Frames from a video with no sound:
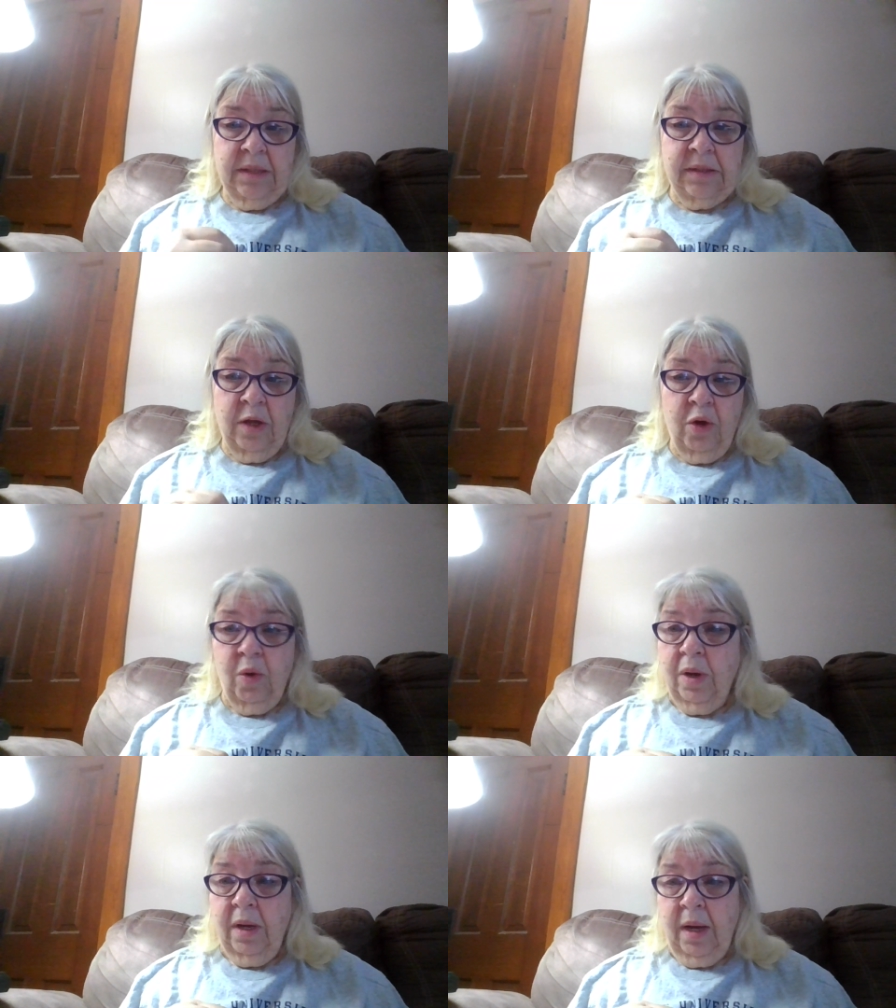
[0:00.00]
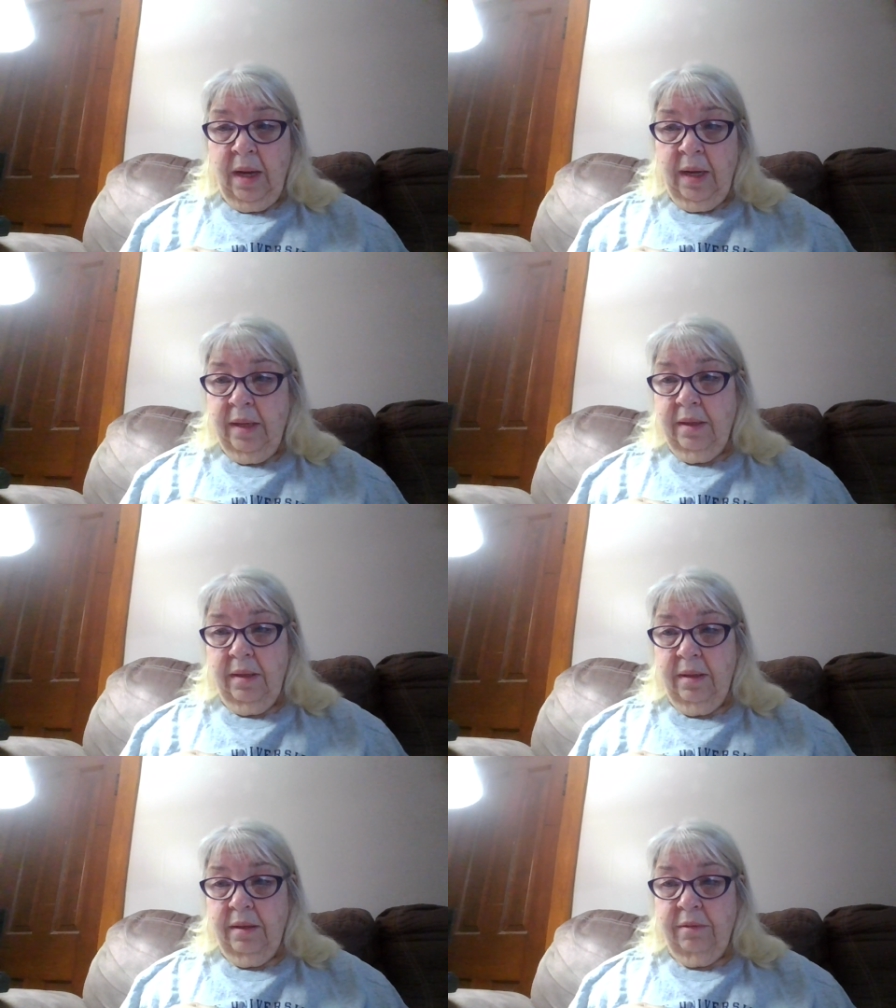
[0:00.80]
So uh,
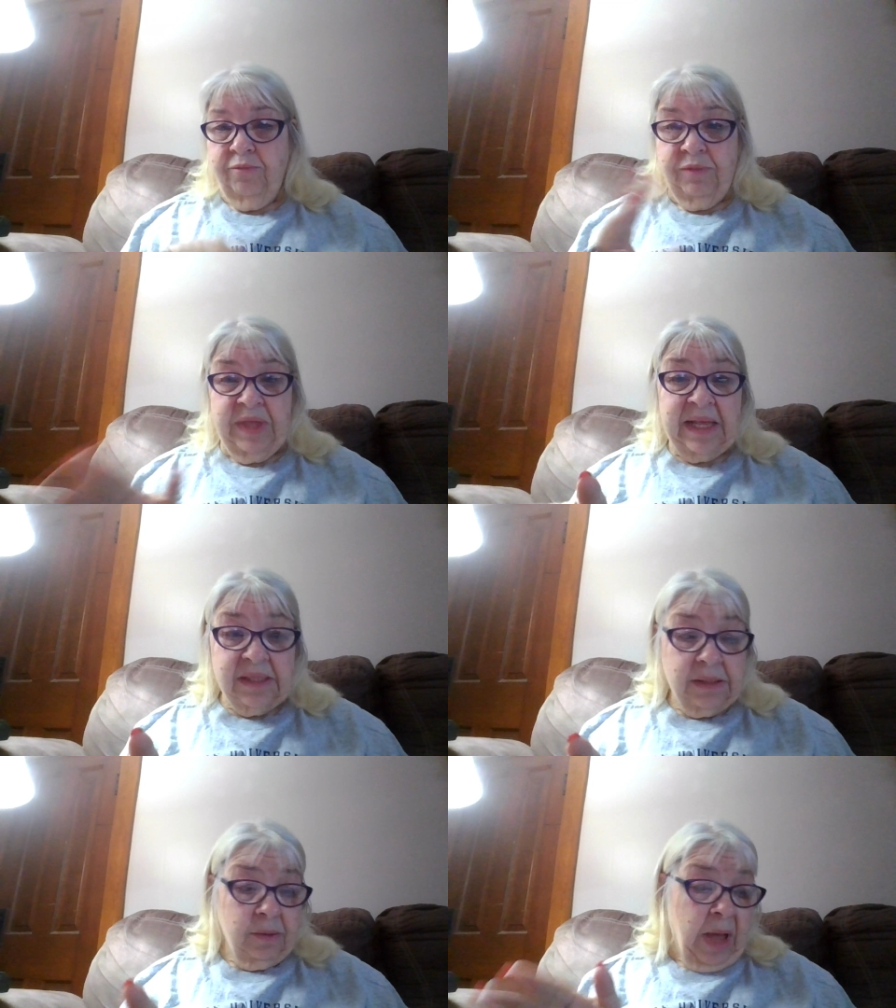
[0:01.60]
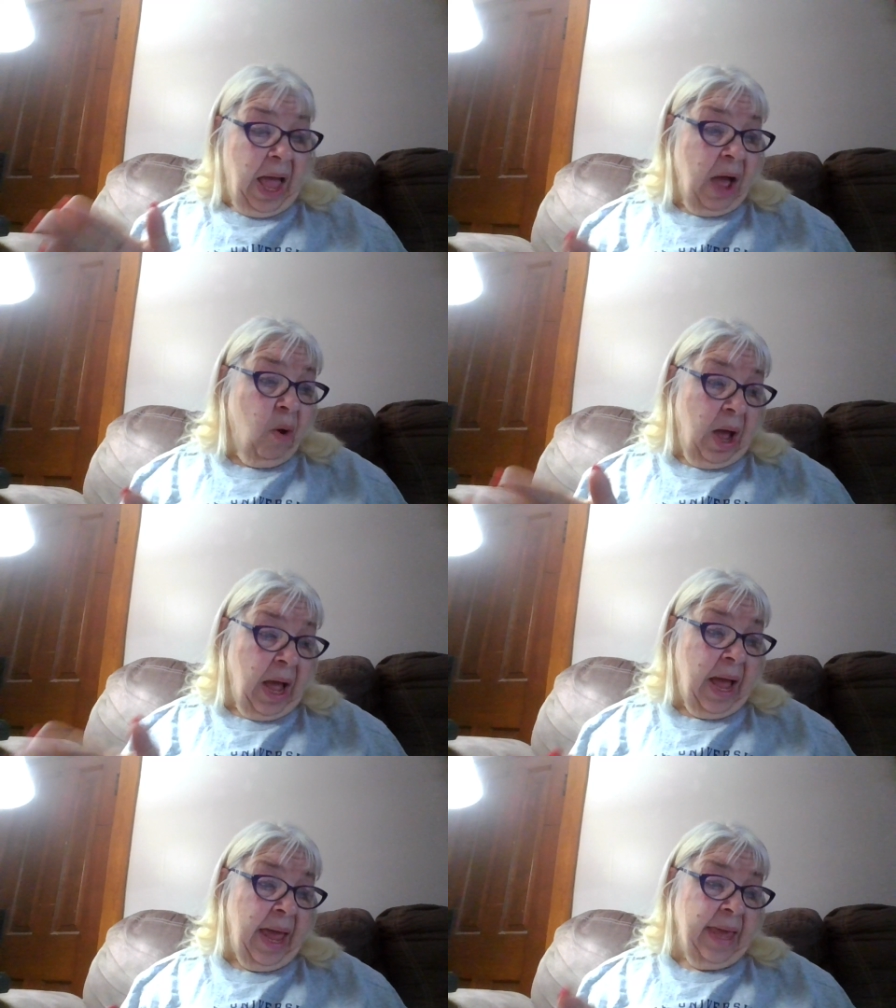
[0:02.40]
that's how
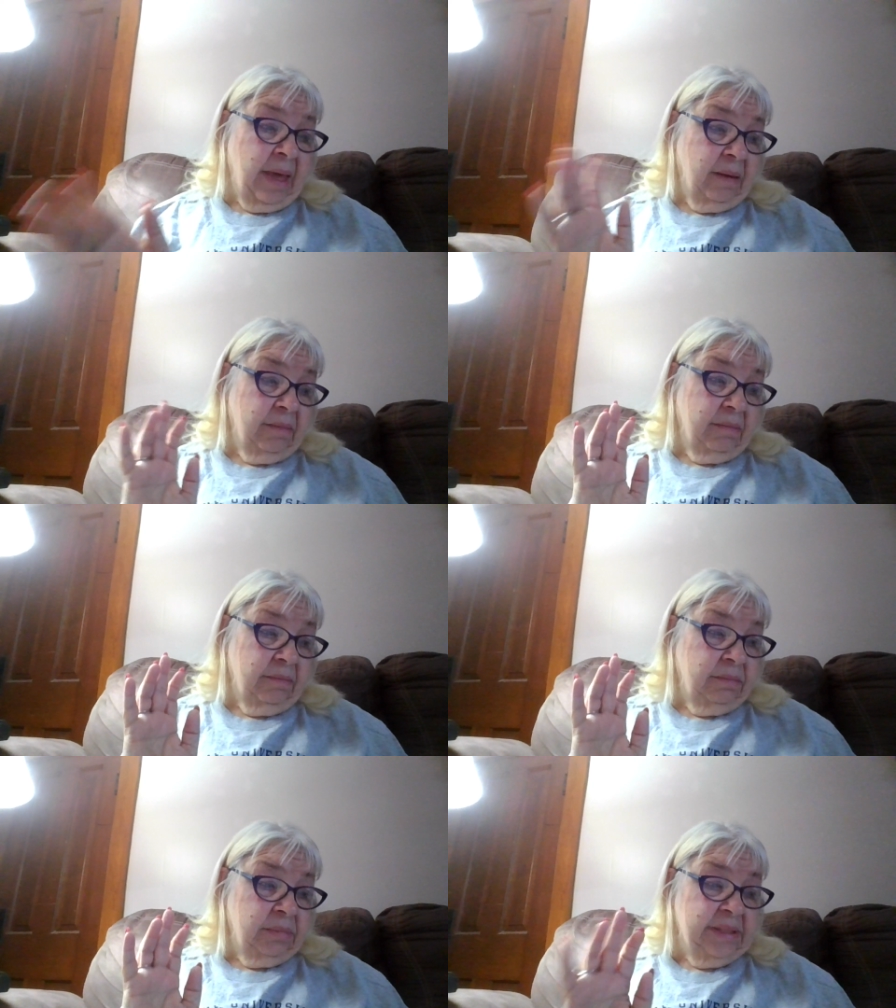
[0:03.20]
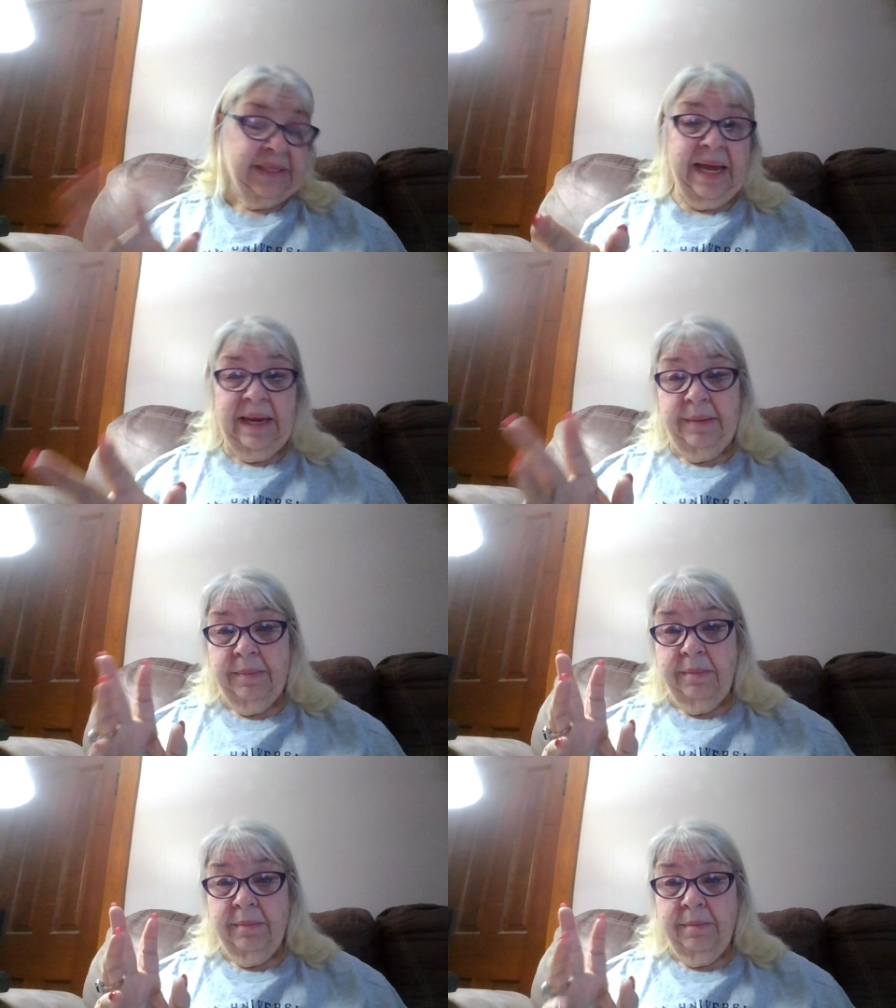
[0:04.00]
I
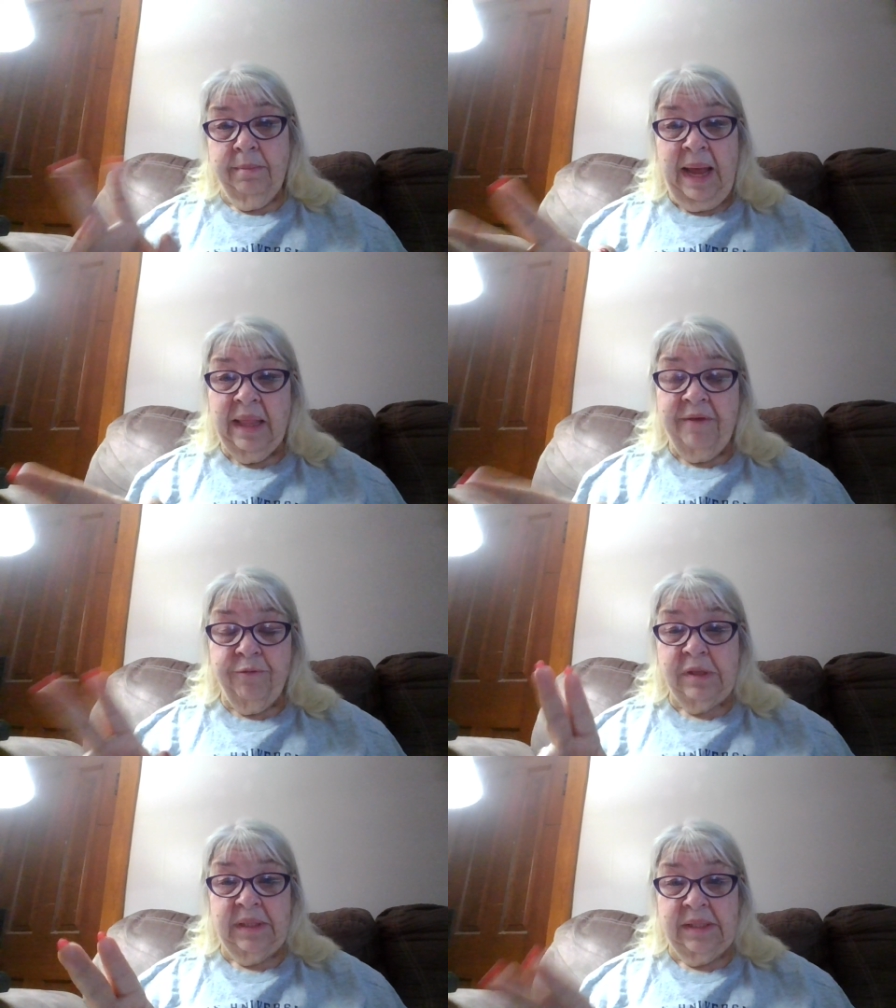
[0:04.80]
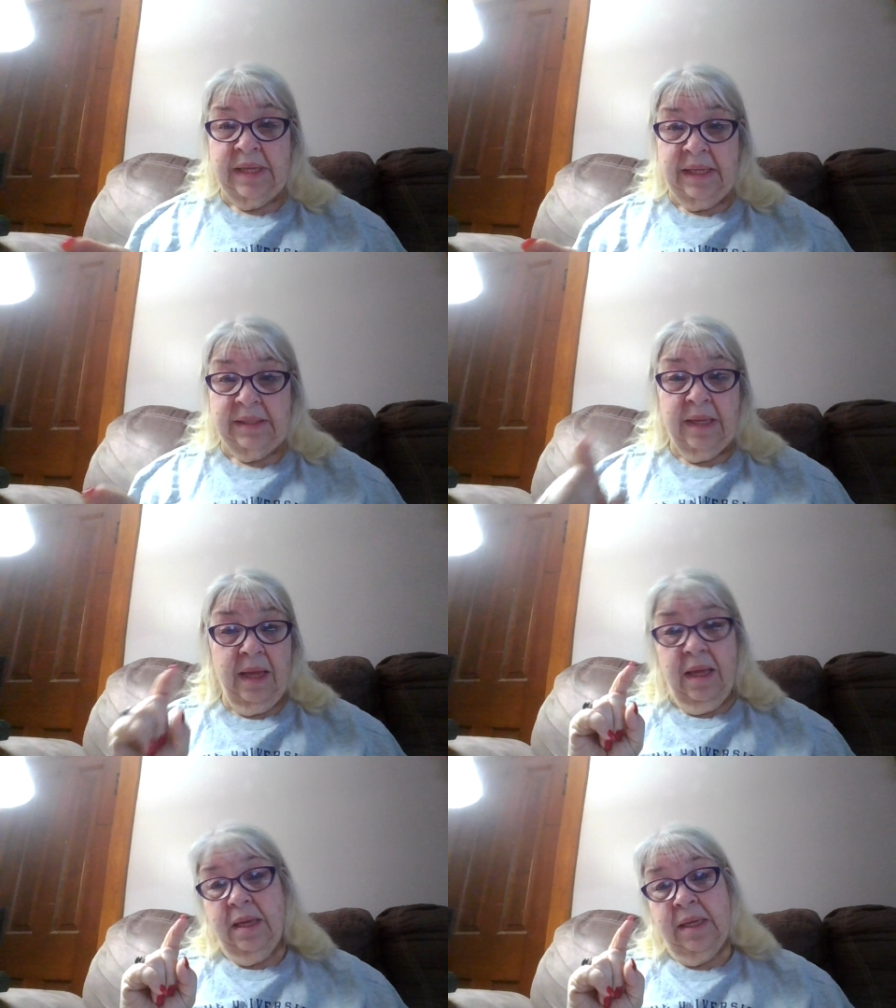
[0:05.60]
design my life for success
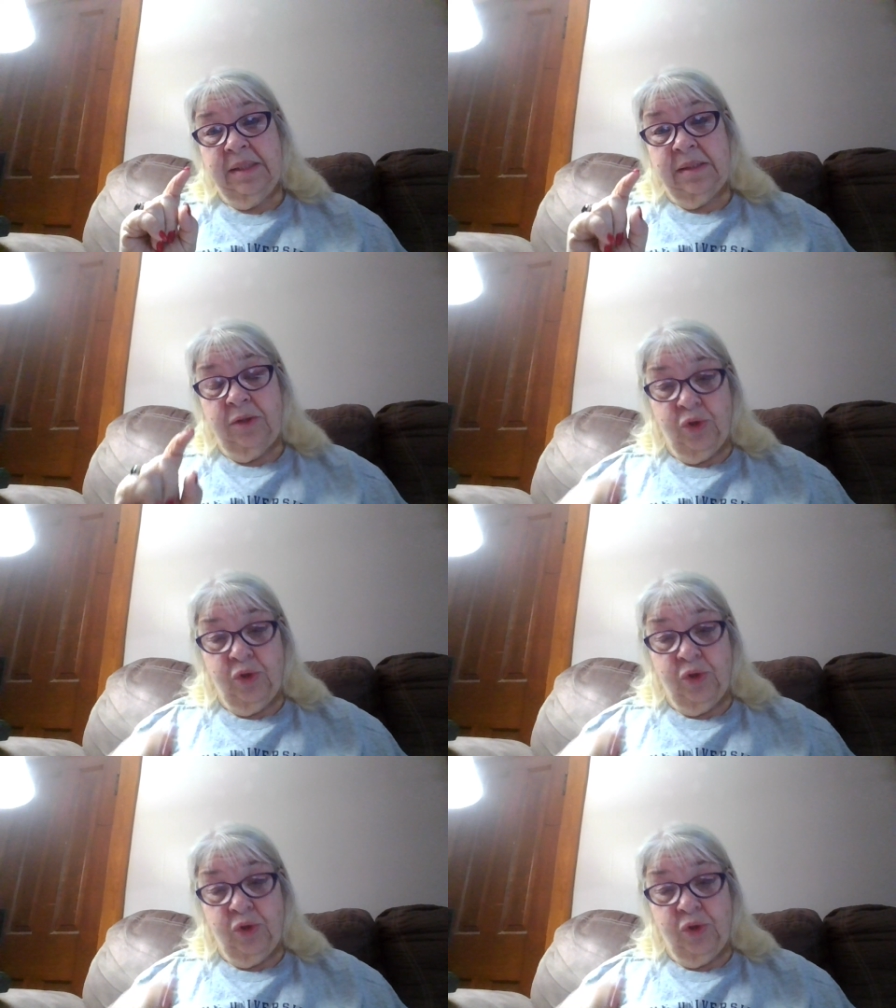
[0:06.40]
is